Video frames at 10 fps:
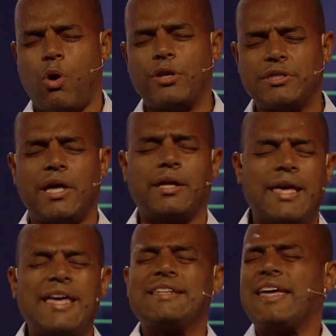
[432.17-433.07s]
been in Norway
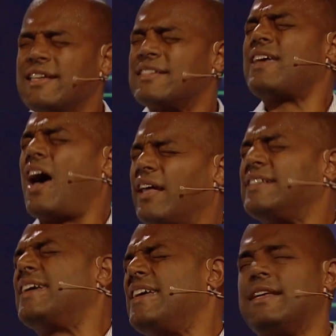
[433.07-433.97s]
saying, things
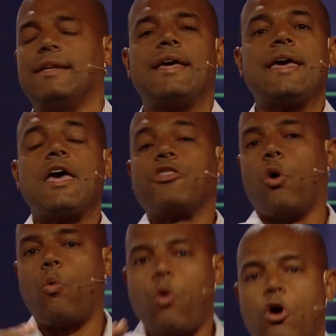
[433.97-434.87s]
tar tid,
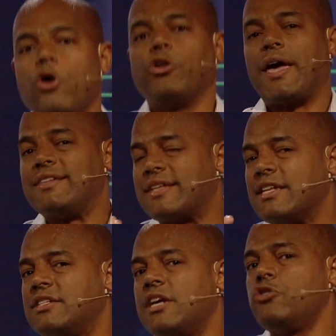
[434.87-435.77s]
the world
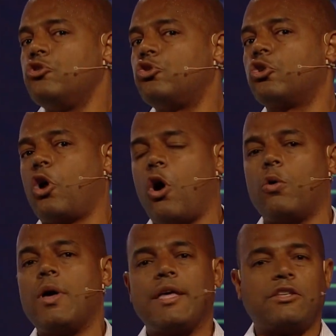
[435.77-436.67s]
has continued to
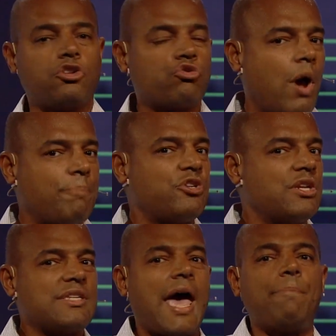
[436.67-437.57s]
go.
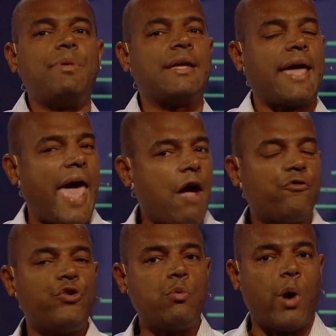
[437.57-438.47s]
Disruption is happening
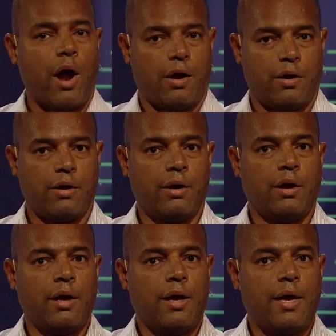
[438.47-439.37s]
everywhere.
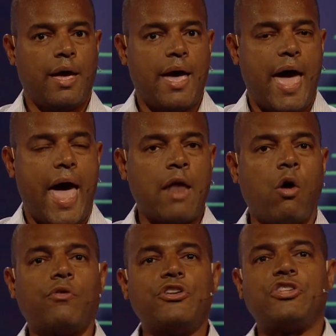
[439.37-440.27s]

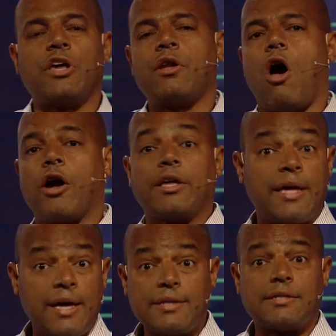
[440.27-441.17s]
And all of a sudden,
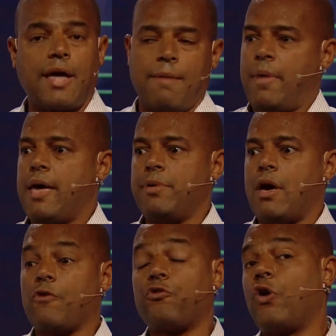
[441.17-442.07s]
our kids and
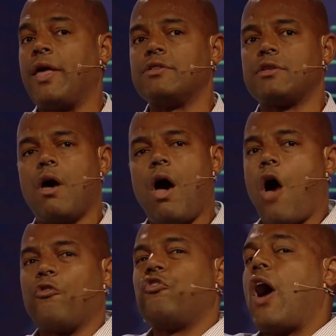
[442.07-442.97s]
maybe our friends
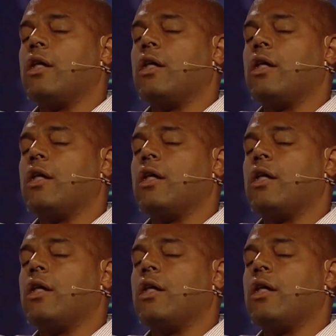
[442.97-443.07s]
are